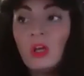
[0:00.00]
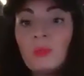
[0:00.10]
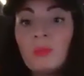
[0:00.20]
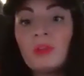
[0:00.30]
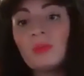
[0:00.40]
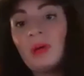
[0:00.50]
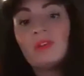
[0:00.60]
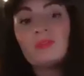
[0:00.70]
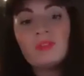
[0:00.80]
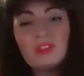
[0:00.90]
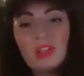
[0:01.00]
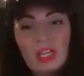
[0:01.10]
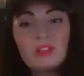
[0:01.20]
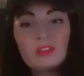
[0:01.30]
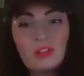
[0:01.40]
but the amount of
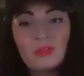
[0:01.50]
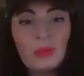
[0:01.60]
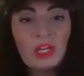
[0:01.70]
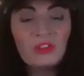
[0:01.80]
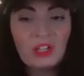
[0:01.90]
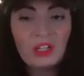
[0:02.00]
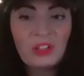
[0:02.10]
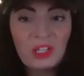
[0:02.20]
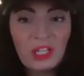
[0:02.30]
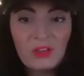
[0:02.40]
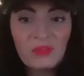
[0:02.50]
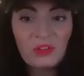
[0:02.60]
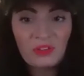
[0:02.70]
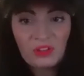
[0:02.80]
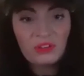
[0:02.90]
data and information that's going to give
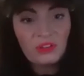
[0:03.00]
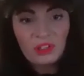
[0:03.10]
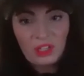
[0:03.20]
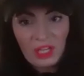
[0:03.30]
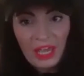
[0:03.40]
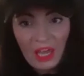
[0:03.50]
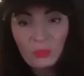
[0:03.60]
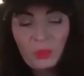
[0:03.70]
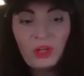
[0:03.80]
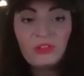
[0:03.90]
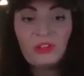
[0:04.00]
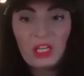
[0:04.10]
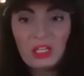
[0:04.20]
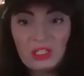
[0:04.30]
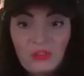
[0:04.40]
us, this is going to help us
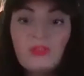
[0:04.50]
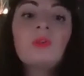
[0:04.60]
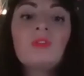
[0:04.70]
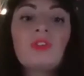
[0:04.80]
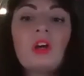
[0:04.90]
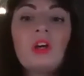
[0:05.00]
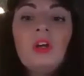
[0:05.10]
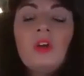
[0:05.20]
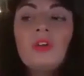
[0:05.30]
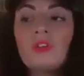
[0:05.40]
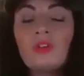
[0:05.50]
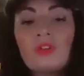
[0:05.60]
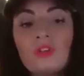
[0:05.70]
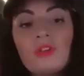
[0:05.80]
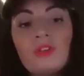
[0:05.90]
in the future. So you
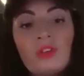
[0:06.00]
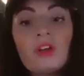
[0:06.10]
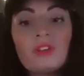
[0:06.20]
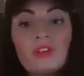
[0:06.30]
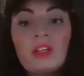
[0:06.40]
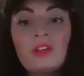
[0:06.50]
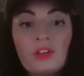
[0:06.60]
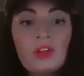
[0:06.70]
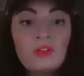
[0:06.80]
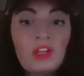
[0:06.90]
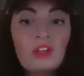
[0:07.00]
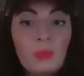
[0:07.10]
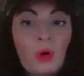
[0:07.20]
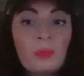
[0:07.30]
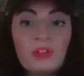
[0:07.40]
should start seeing surveys
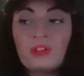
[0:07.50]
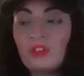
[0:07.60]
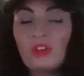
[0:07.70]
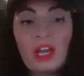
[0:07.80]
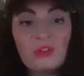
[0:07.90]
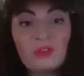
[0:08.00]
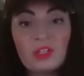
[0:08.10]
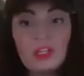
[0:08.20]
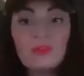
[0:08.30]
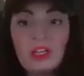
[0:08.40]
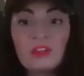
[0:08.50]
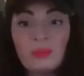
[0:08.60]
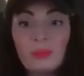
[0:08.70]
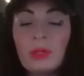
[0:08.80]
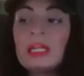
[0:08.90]
pop into the chats for the event.
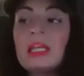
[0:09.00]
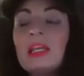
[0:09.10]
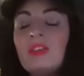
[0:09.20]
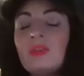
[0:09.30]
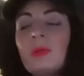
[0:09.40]
So please,